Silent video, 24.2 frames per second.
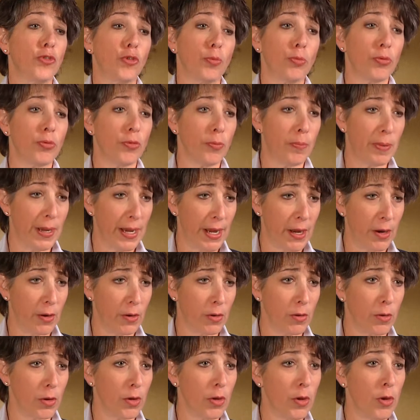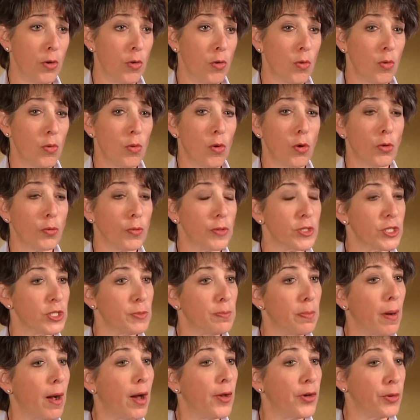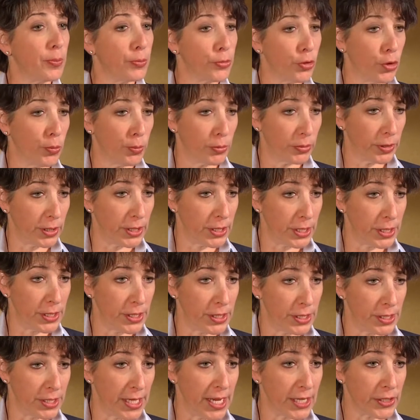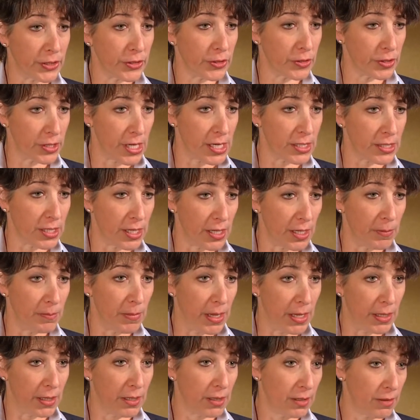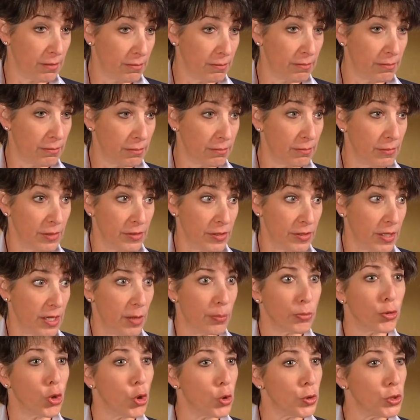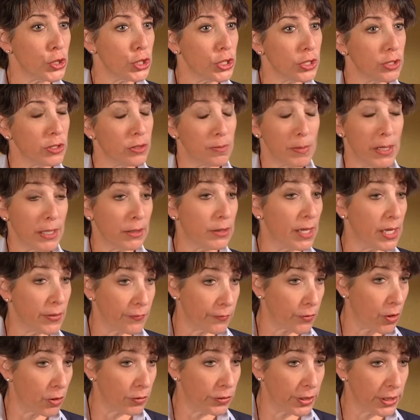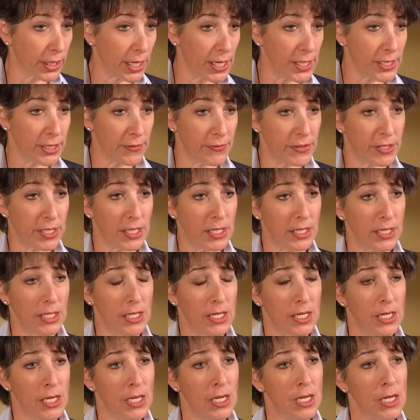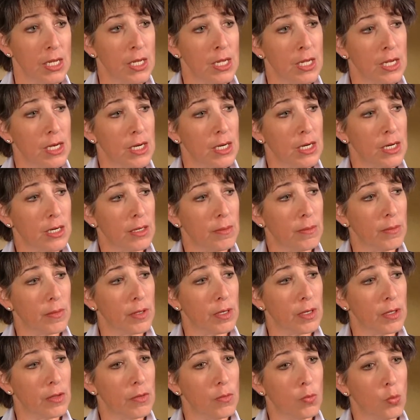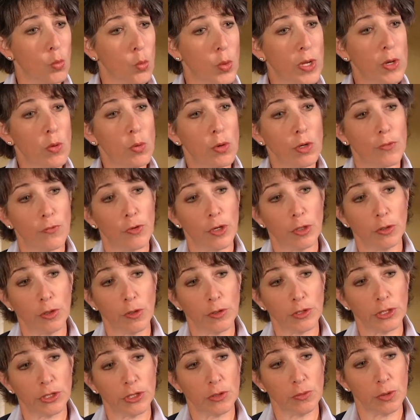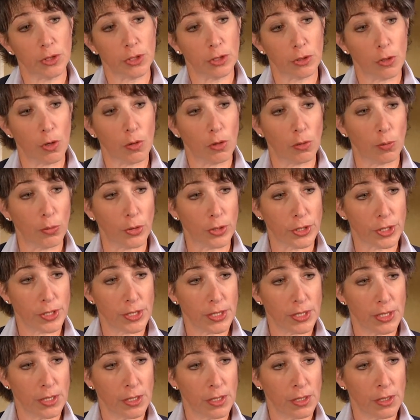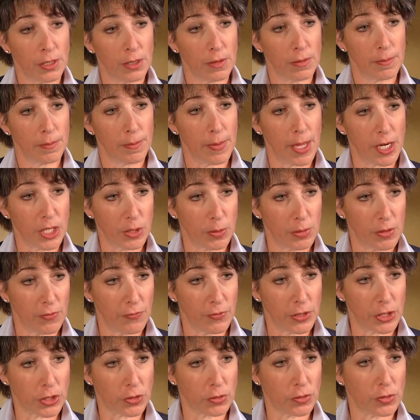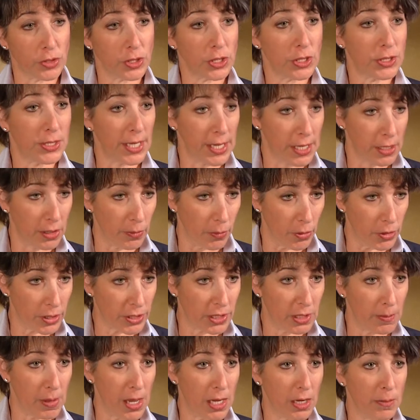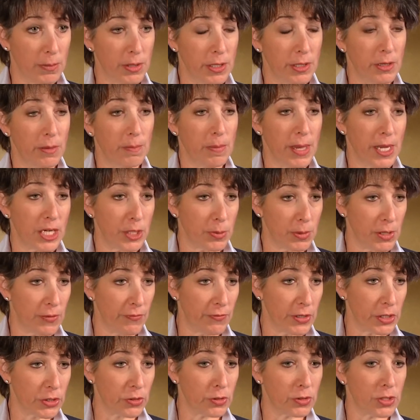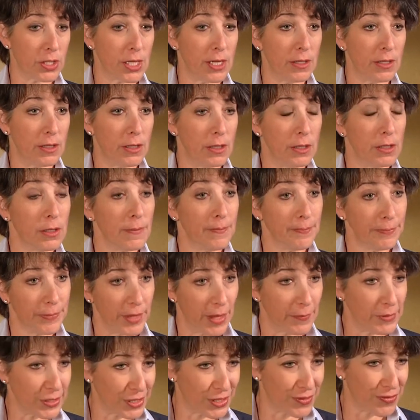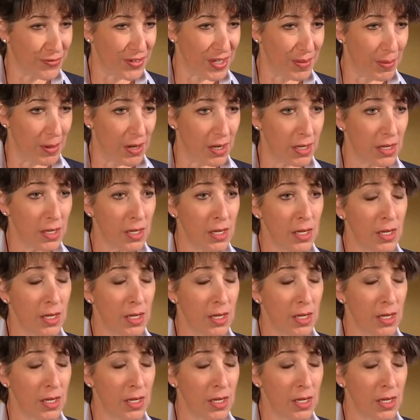to prepare or respond appropriately to disasters as they make landfall in the case of Sandy. We work very closely with local emergency management officials, state emergency management officials, and obviously FEMA.